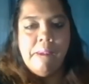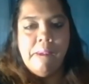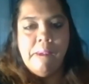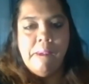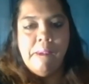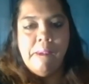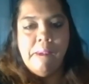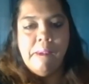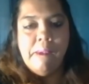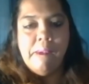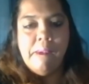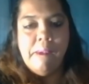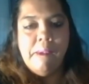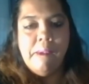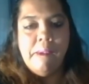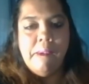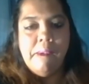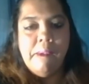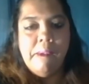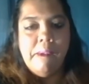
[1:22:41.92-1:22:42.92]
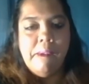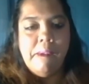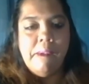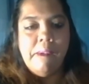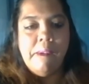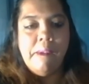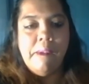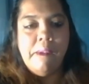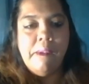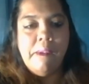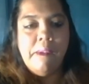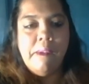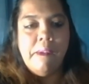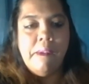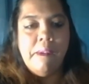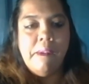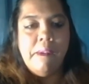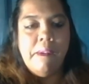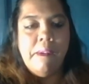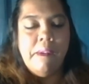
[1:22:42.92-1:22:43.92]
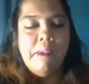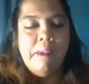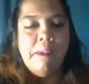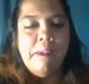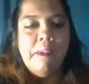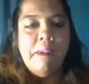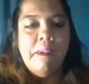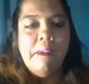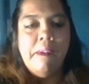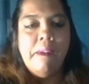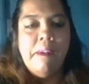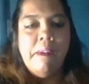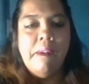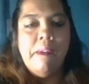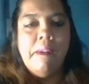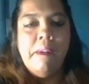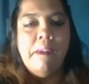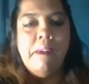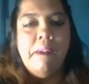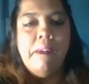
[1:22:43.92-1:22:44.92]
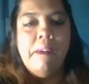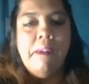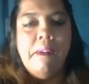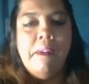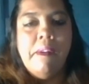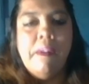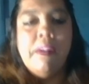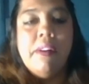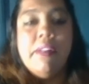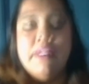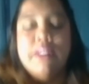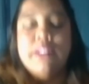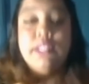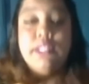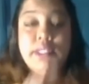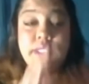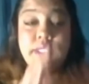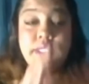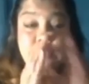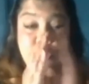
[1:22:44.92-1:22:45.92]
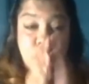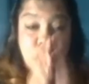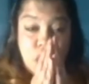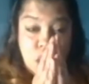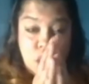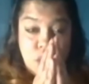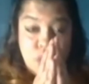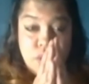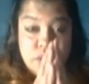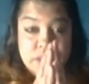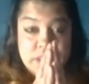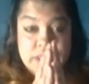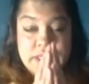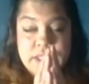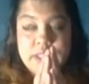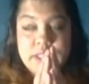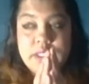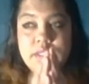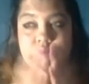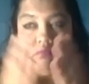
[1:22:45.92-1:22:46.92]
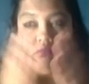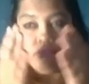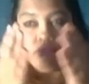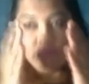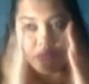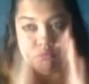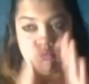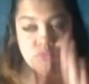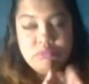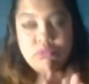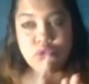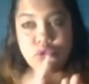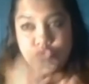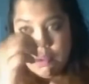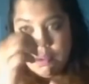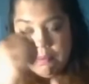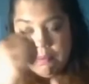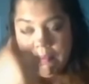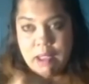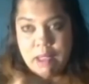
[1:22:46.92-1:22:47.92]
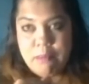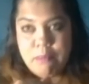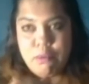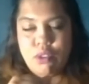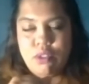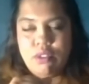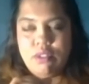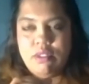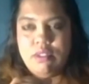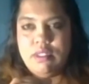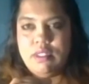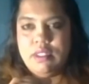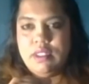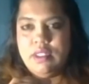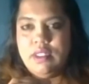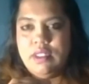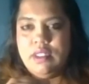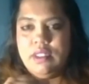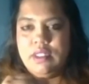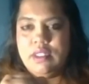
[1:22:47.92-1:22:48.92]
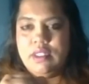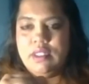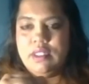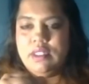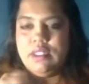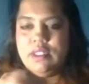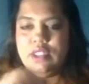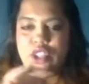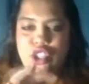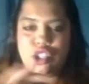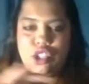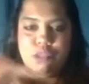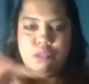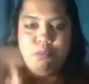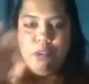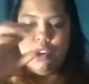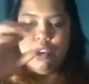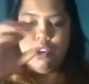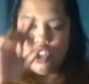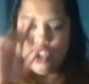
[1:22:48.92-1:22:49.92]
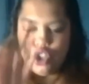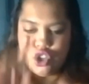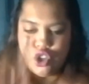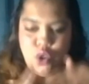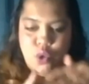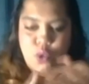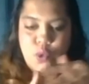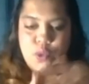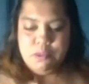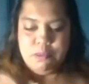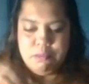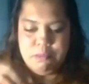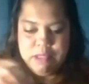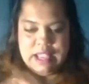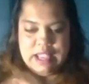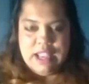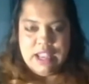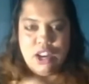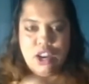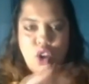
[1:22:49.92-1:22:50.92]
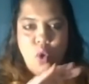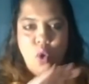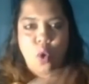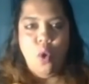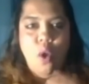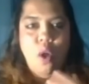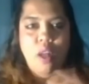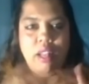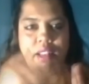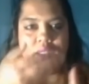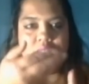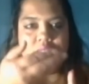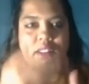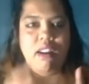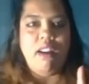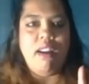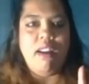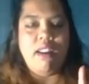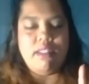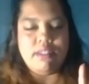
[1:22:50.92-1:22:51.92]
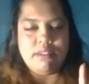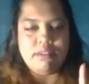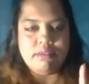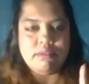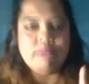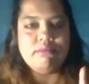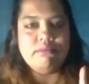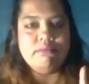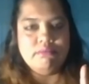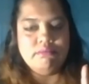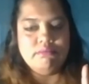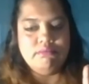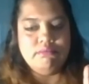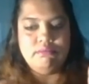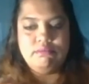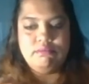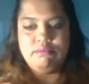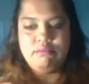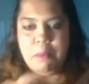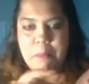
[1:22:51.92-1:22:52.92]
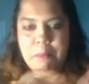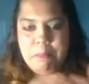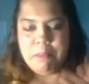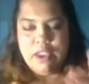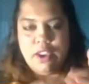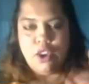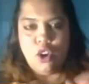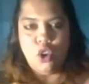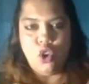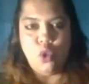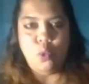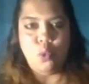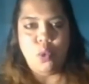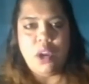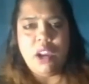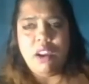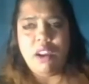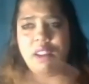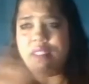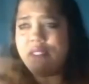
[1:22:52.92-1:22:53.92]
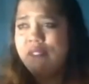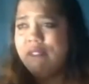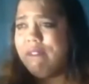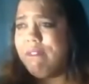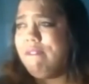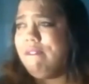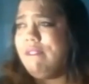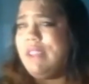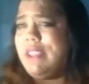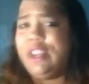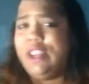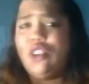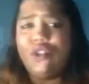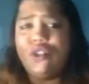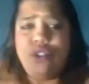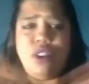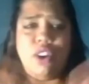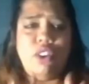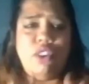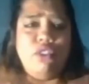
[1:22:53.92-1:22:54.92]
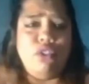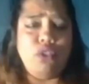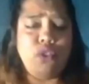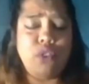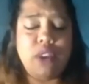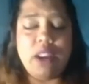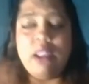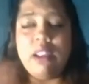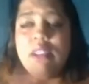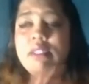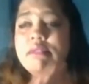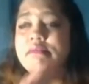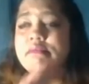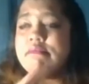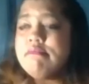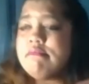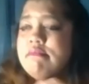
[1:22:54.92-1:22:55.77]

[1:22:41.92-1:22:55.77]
is incarnating itself in, through, and as all that we are. That means ultimately, the truth of our being is we are already free. Every man, woman, child, gender,